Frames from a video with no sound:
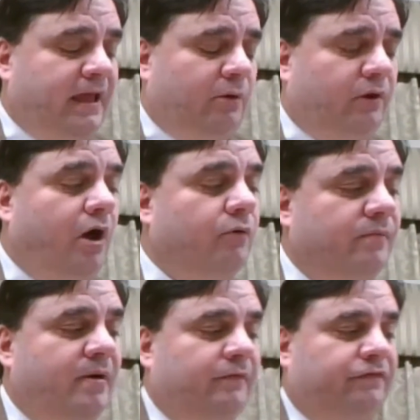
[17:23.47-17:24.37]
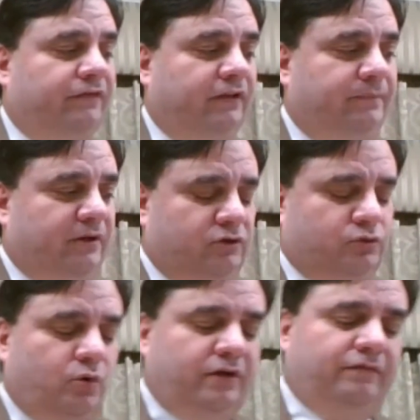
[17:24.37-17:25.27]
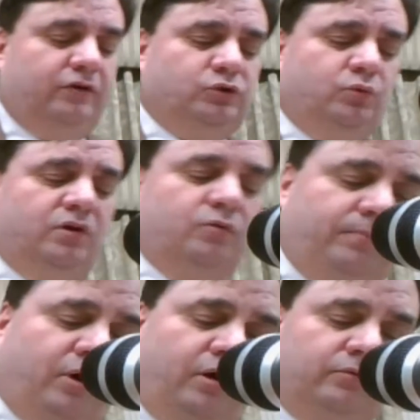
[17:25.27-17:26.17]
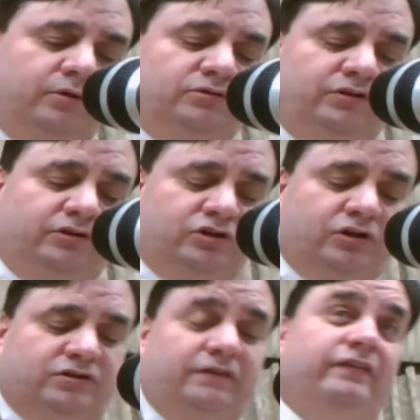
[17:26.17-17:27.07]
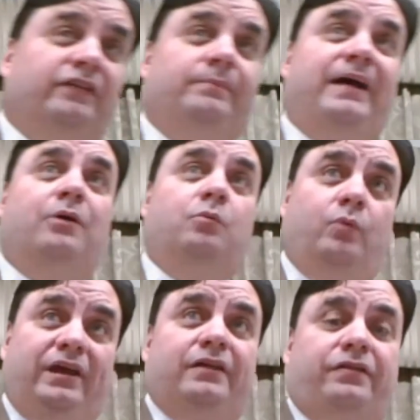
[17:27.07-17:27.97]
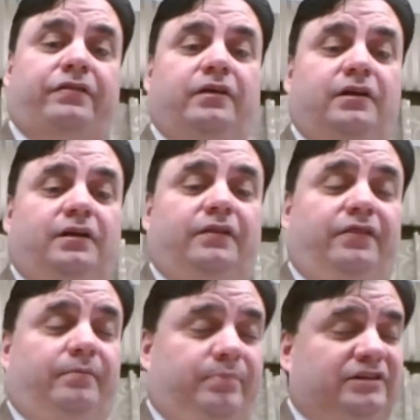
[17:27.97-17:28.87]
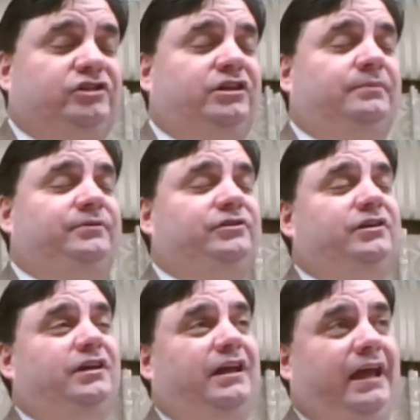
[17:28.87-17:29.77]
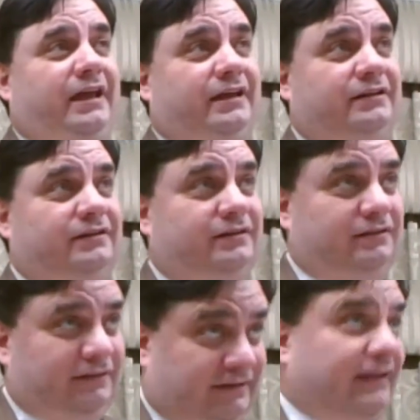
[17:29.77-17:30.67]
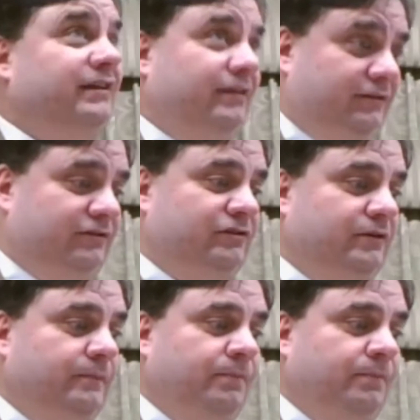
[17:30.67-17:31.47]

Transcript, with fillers: And we all remember Philippians 1 and verse 1, where Paul wrote to the church at Philippi with the bishops and deacons.